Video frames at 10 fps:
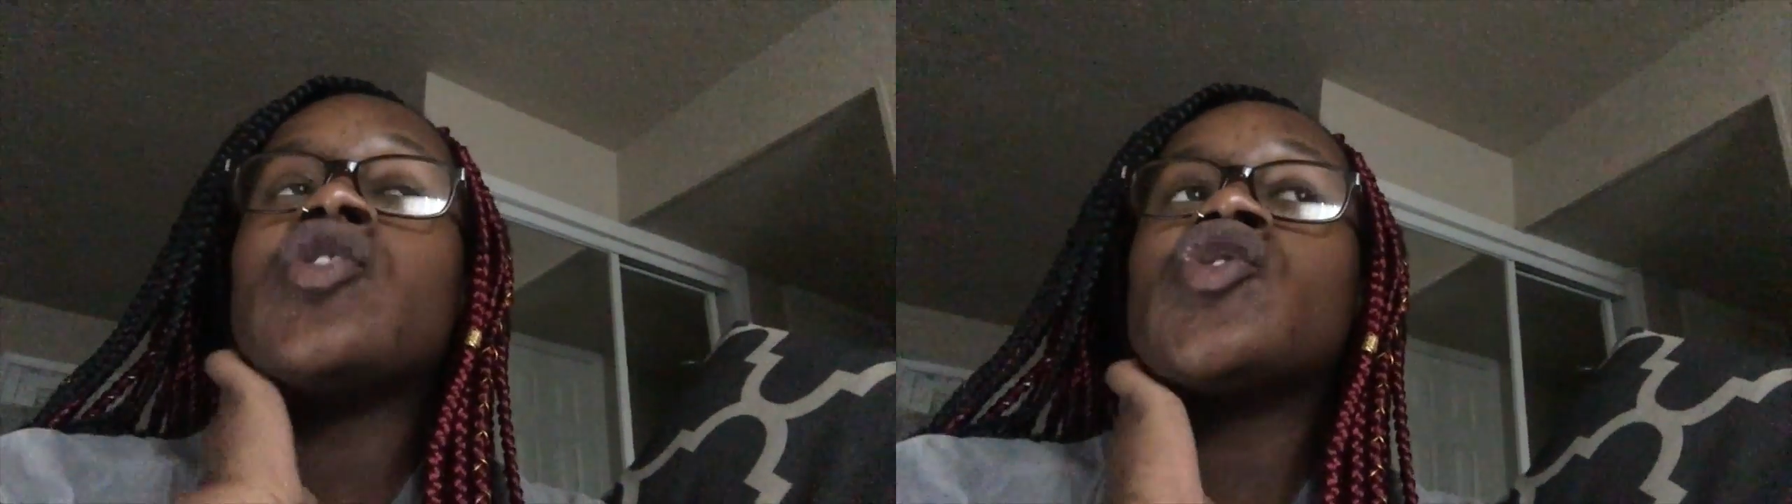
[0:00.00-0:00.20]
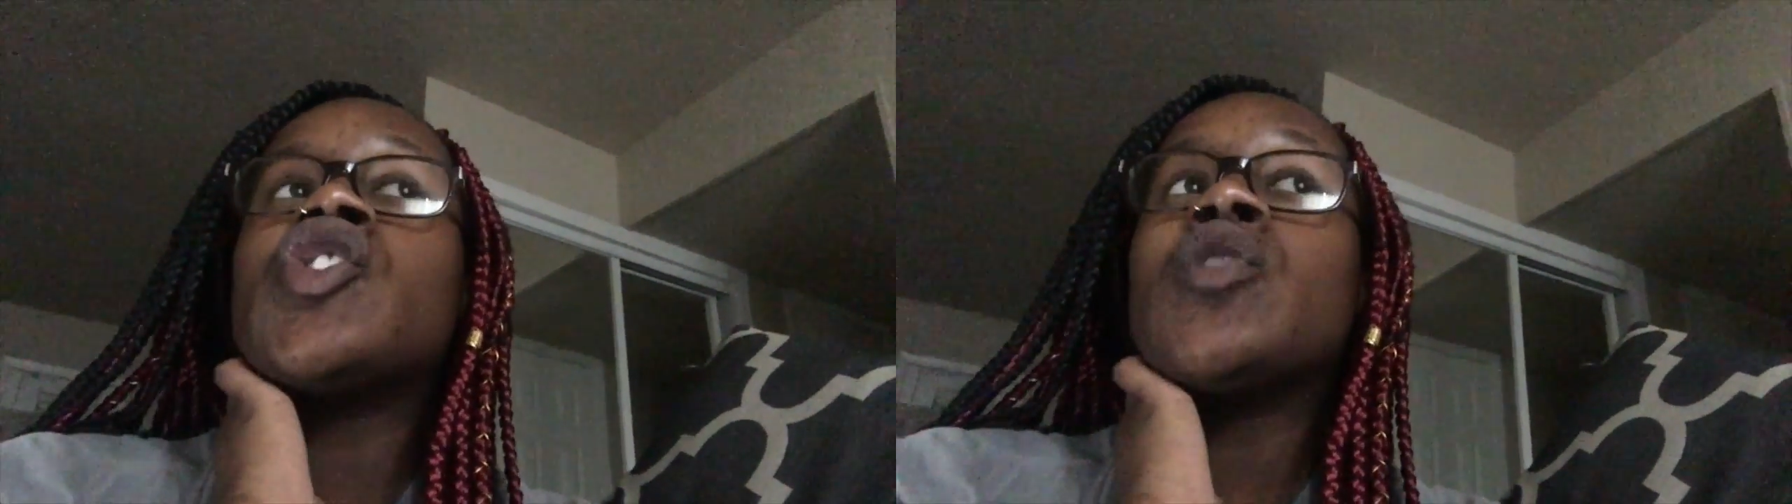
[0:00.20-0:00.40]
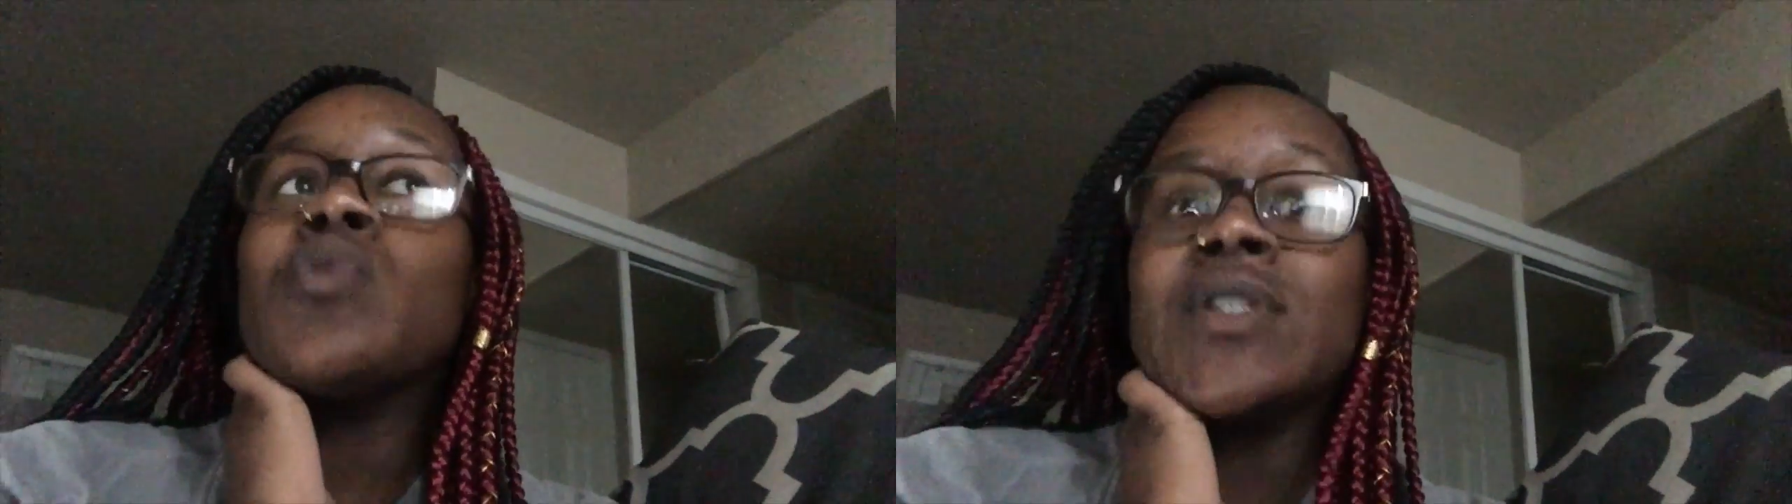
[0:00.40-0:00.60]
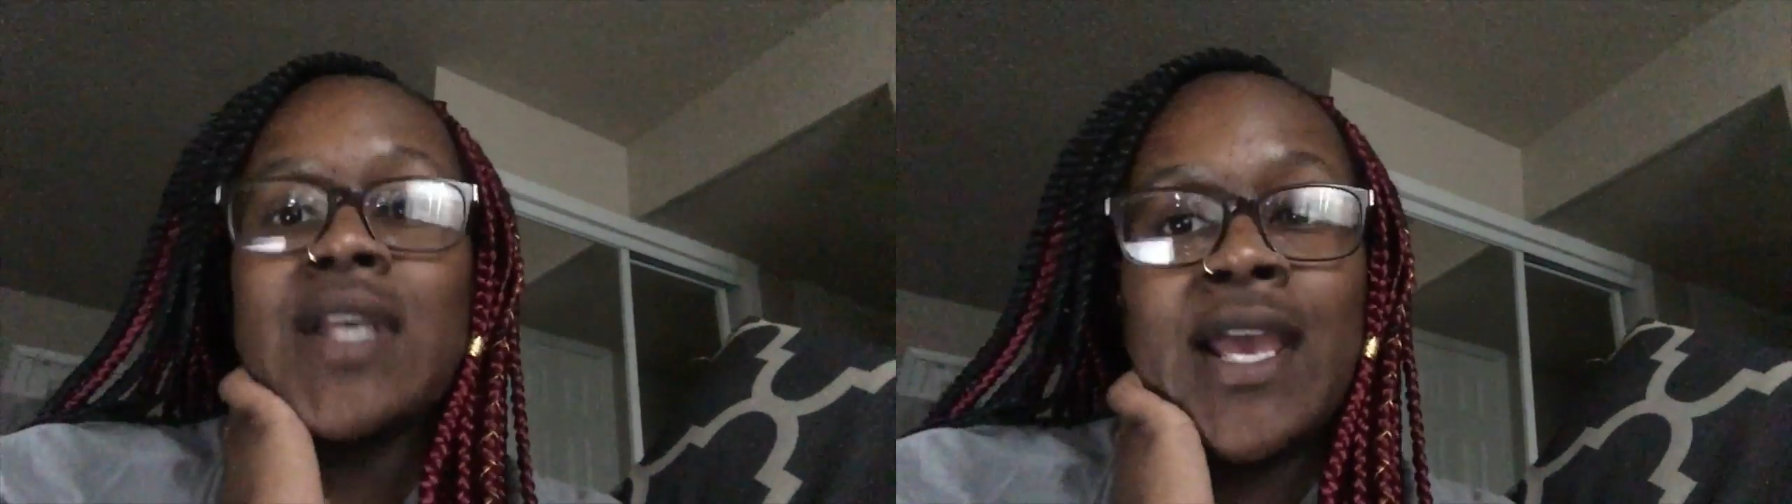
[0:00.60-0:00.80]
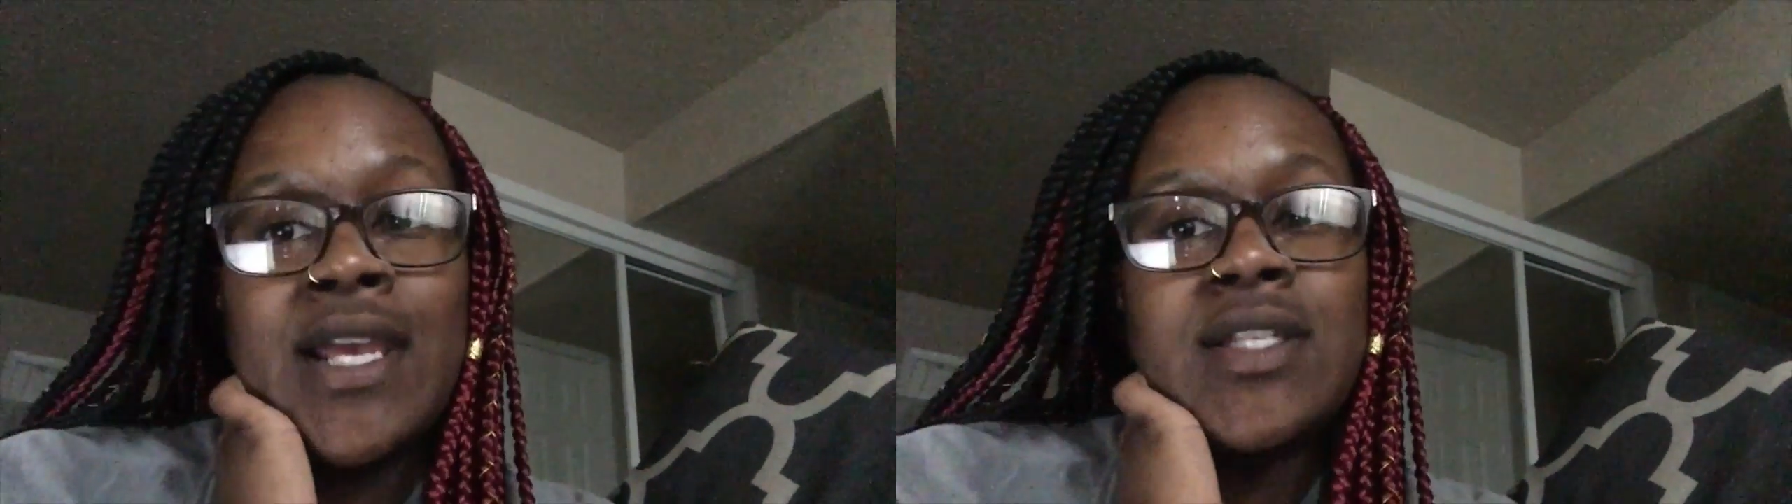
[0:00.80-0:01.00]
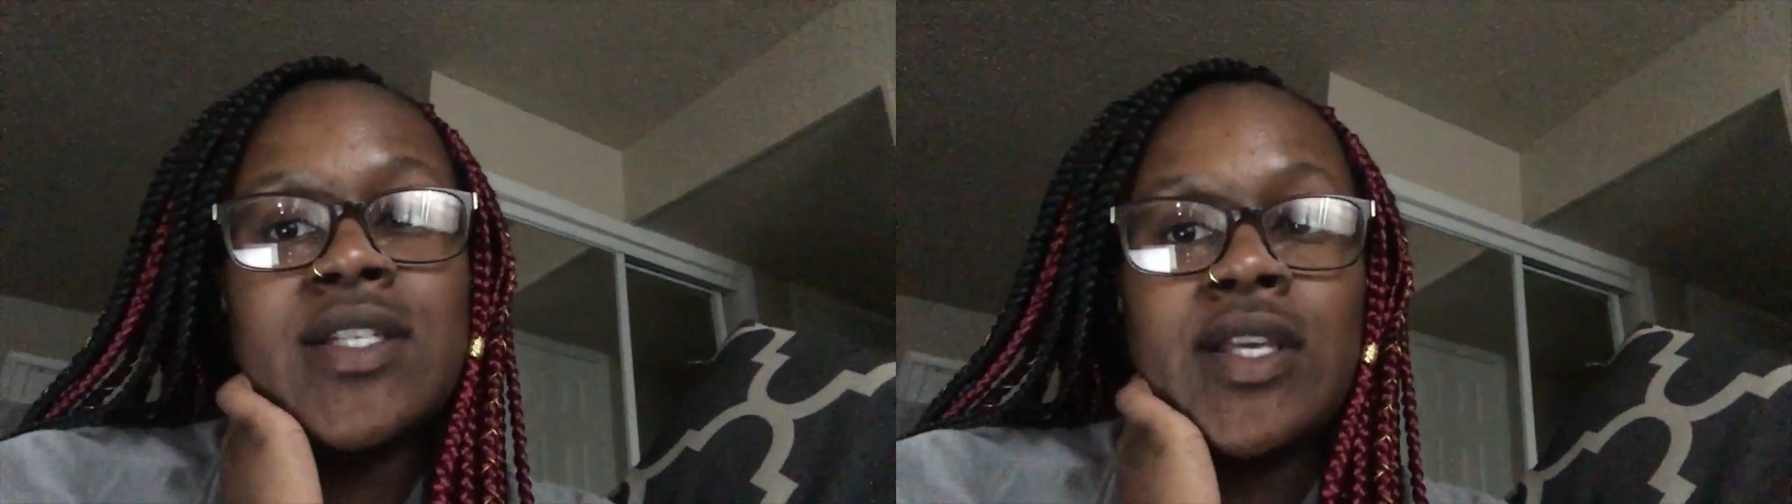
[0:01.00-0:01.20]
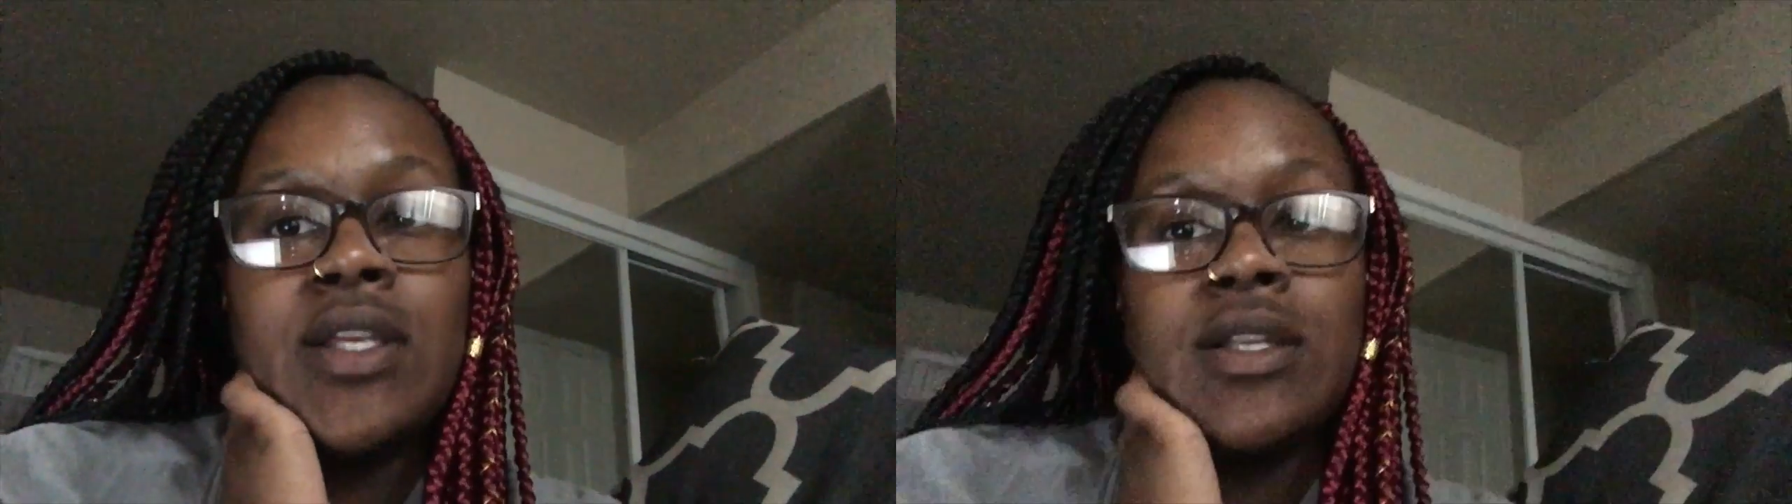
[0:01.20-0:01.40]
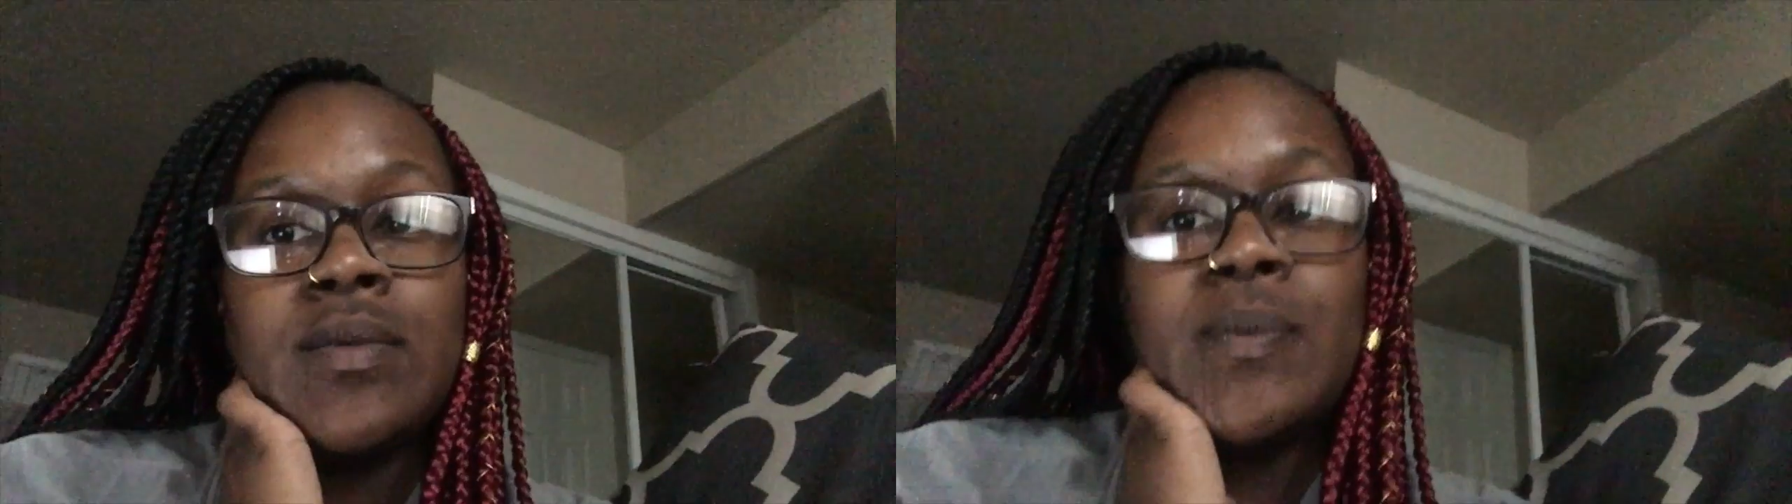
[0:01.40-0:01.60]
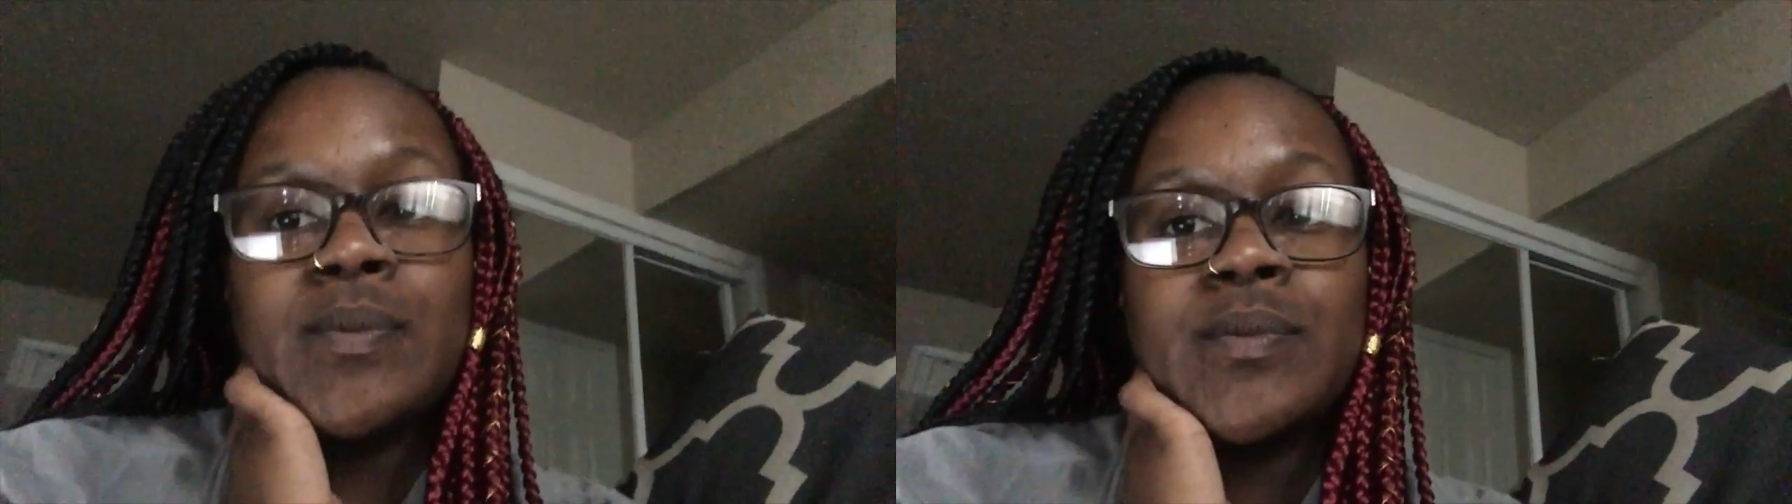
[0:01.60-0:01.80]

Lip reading: she was 18.